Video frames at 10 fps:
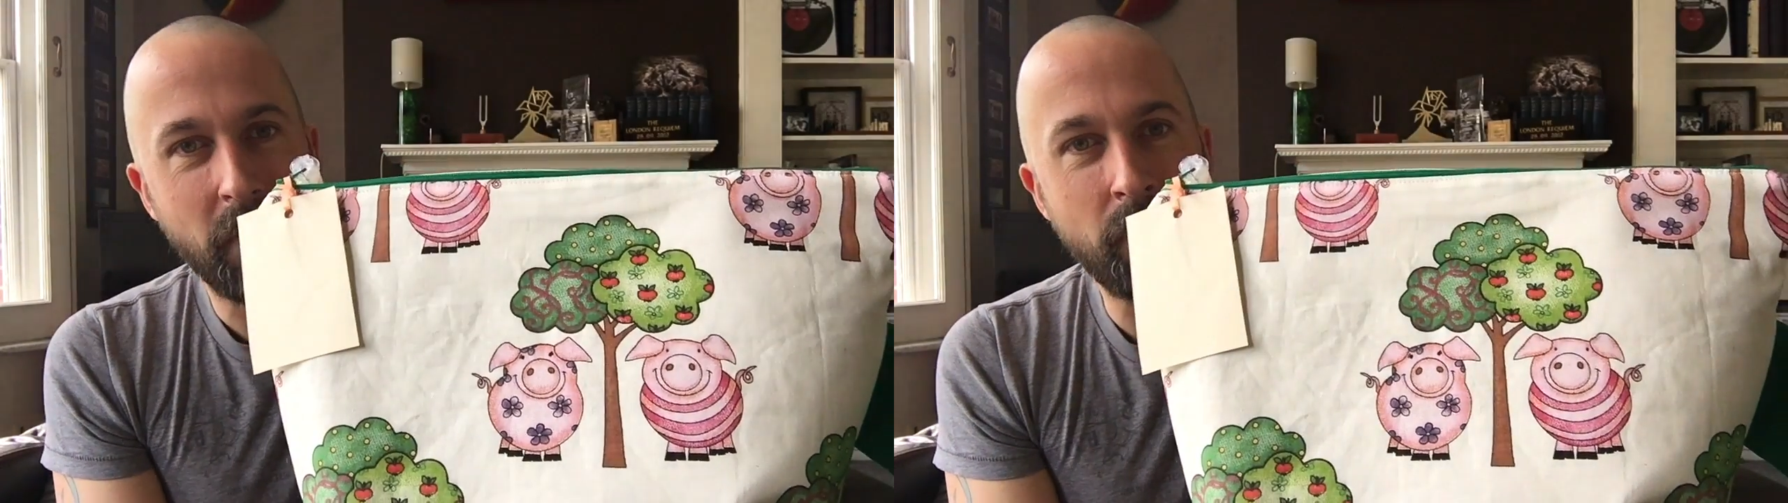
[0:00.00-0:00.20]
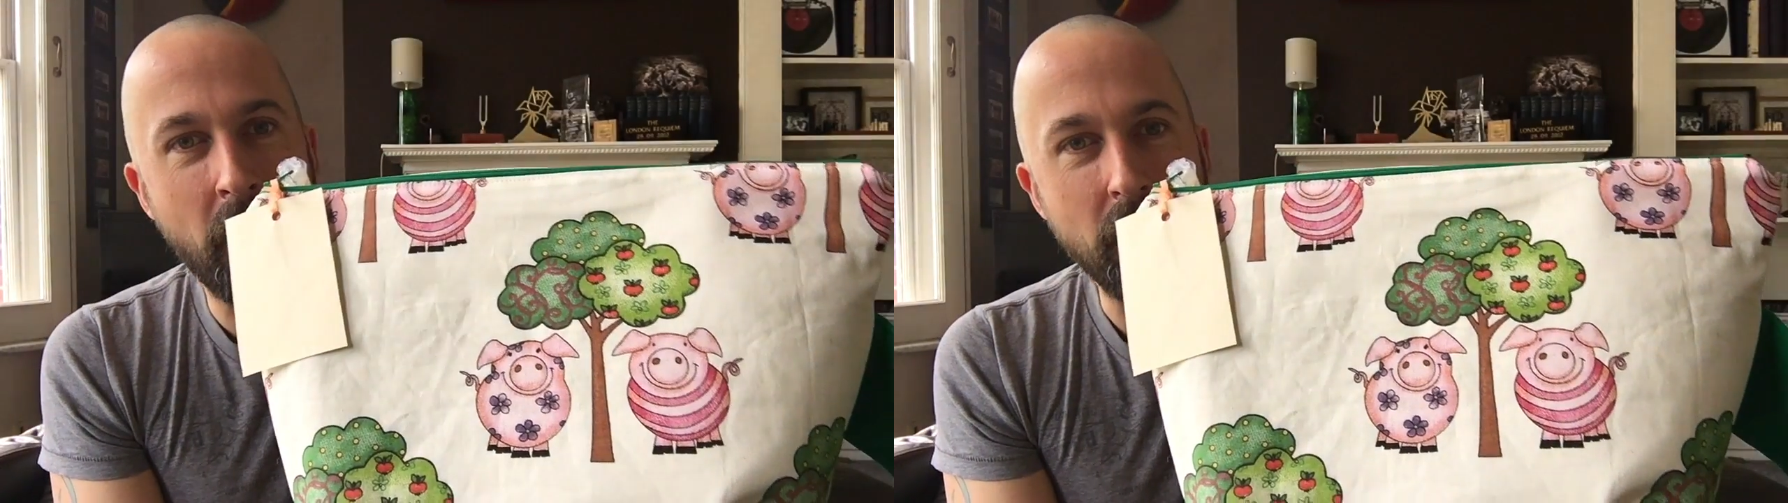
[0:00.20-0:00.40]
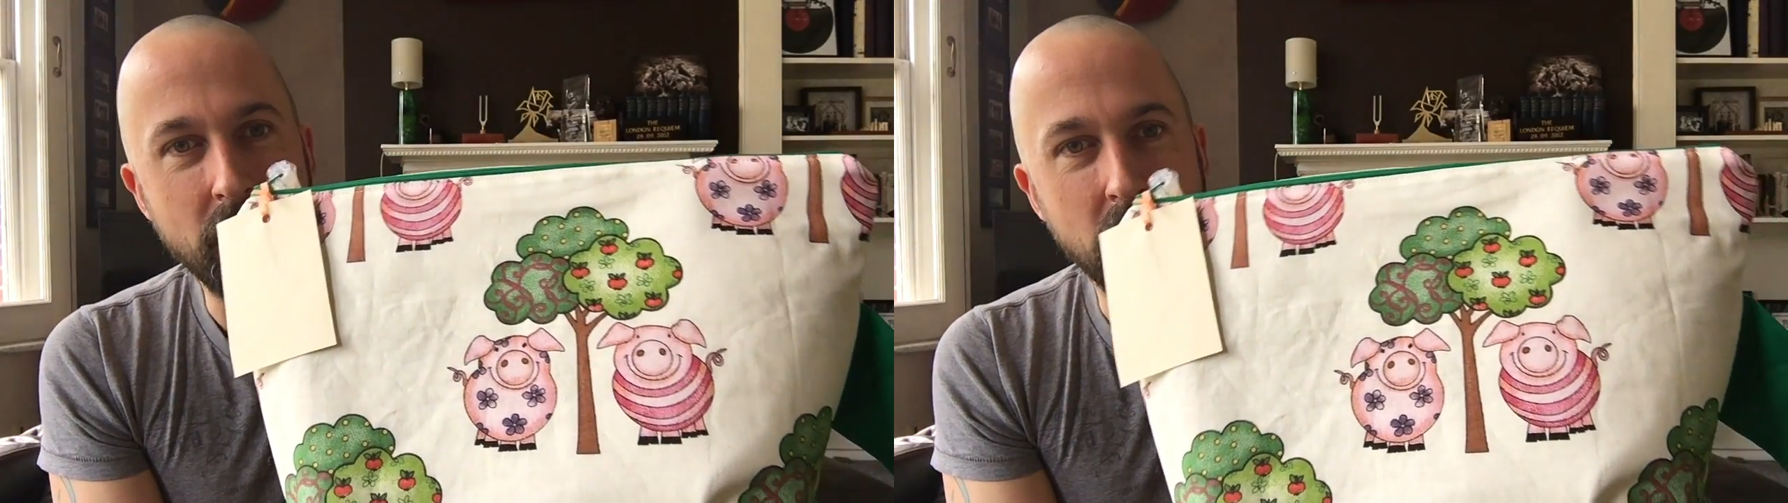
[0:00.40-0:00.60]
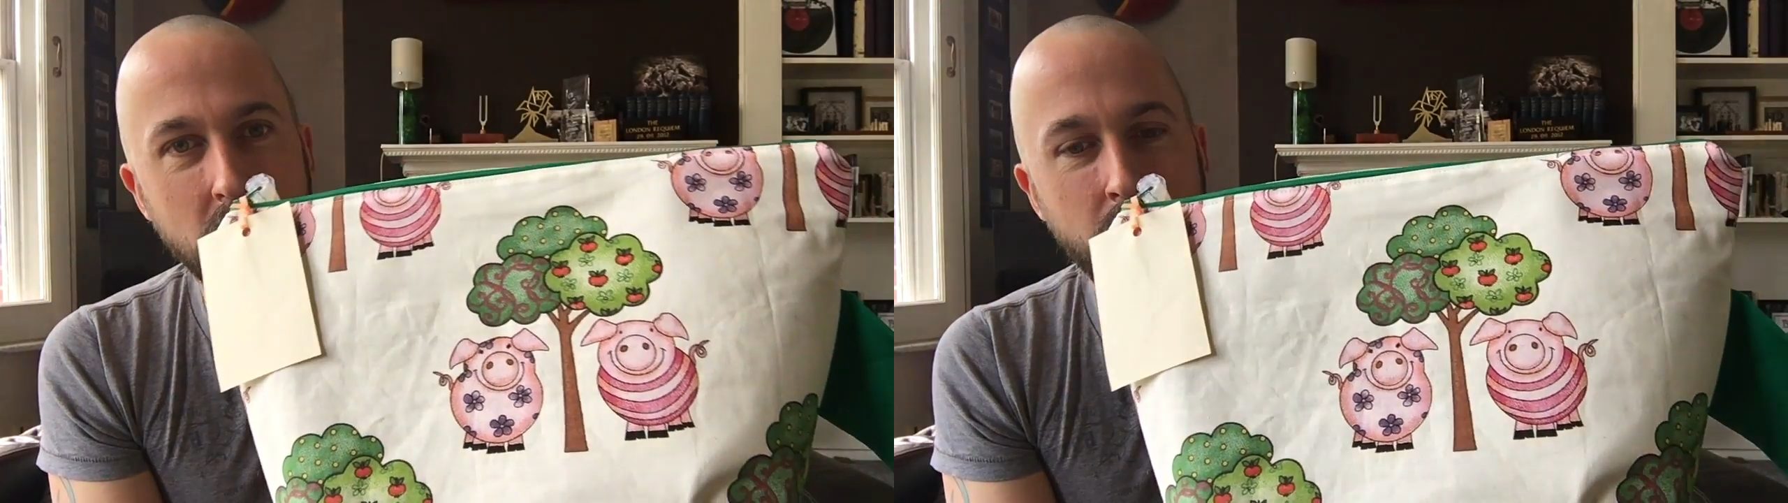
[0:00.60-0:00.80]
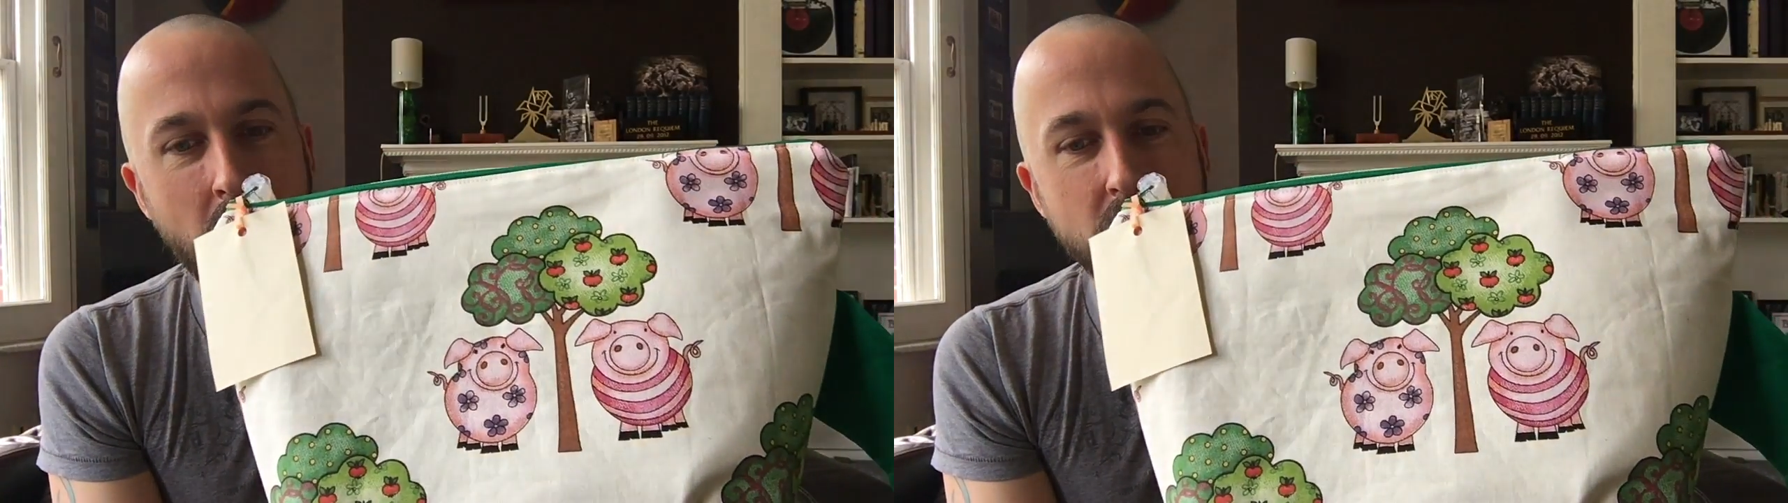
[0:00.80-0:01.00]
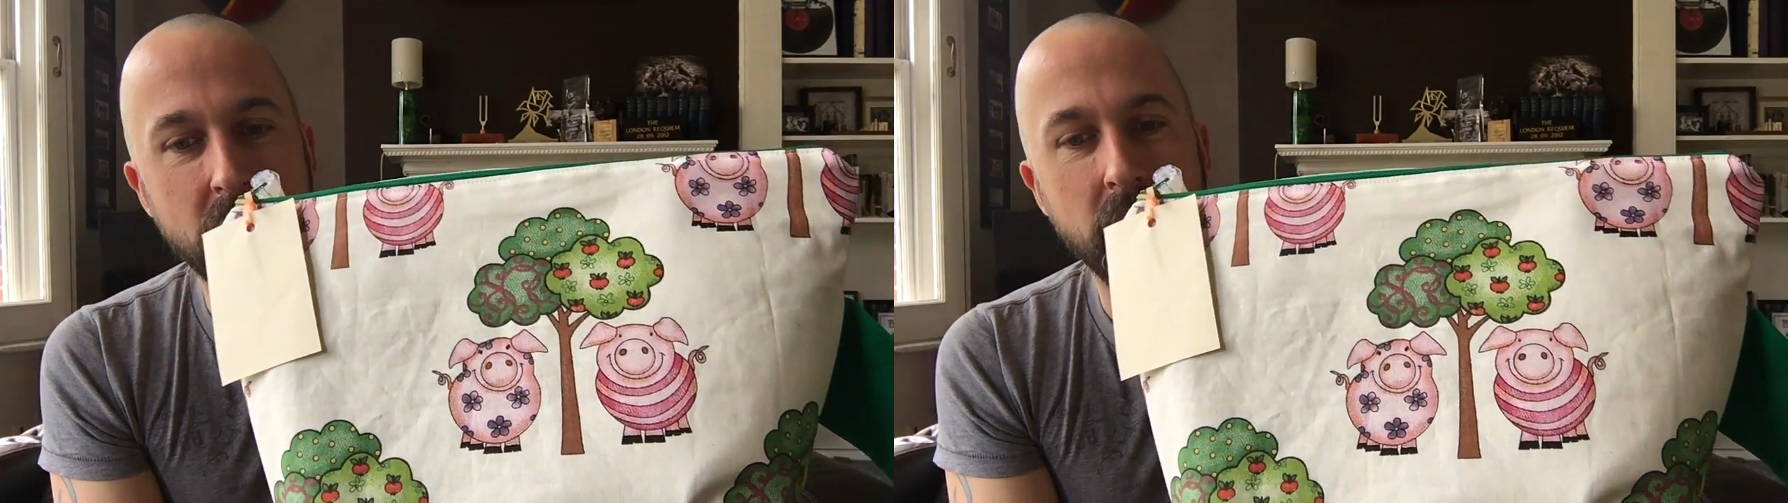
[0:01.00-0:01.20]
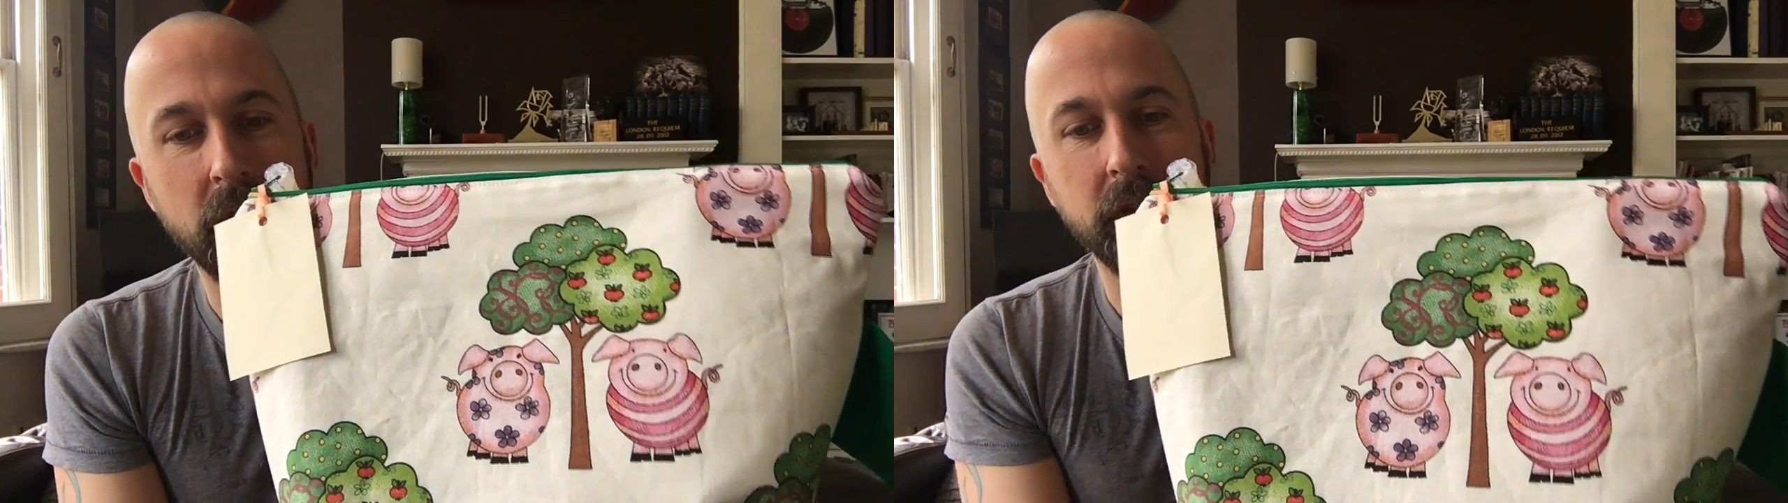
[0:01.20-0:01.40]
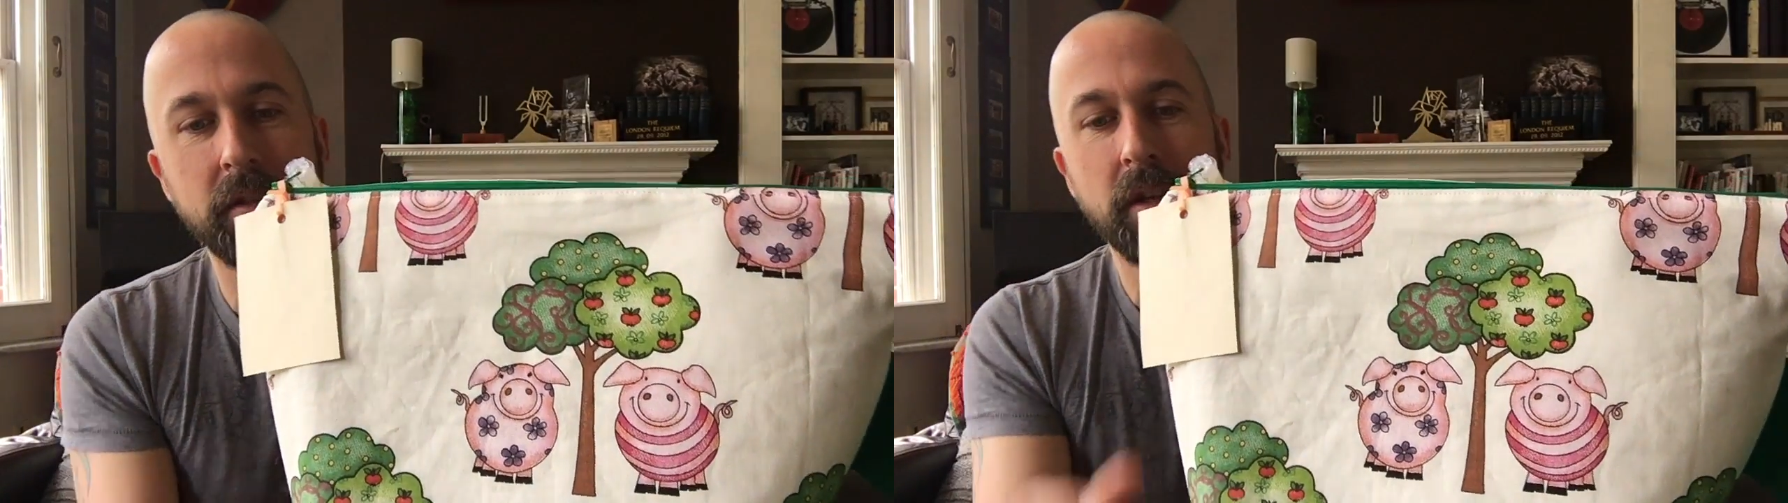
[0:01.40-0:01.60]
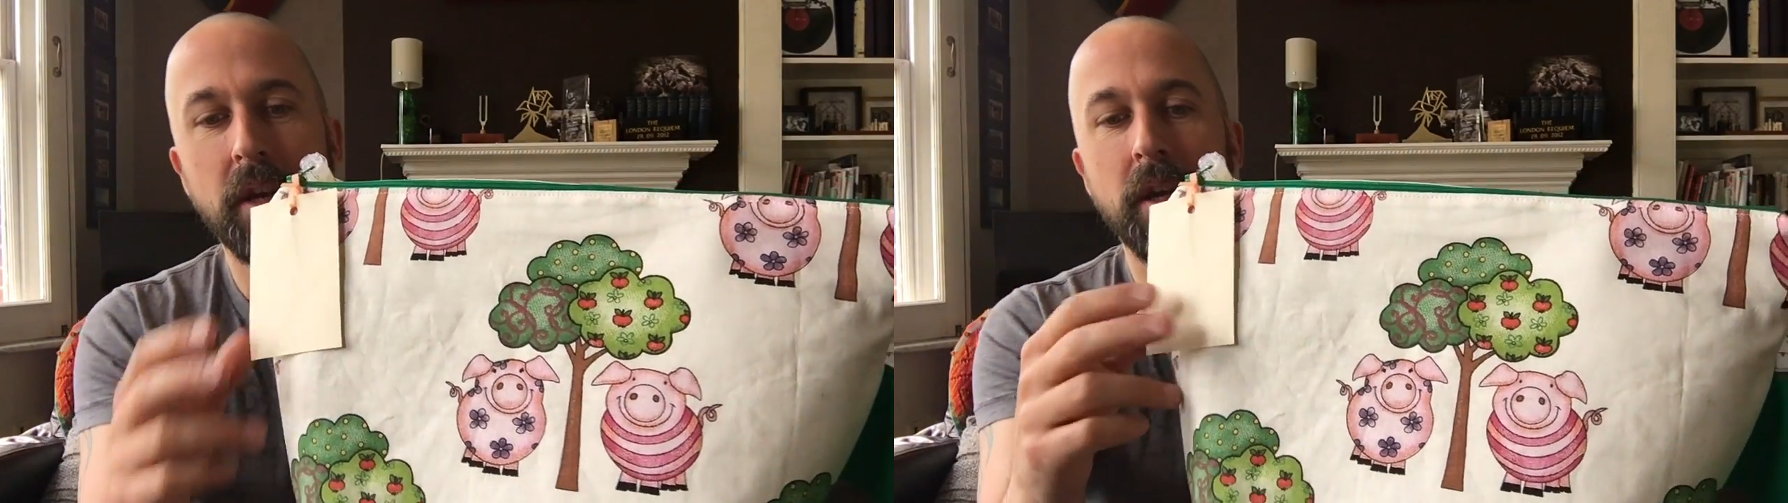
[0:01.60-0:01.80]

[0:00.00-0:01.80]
Very, very nice.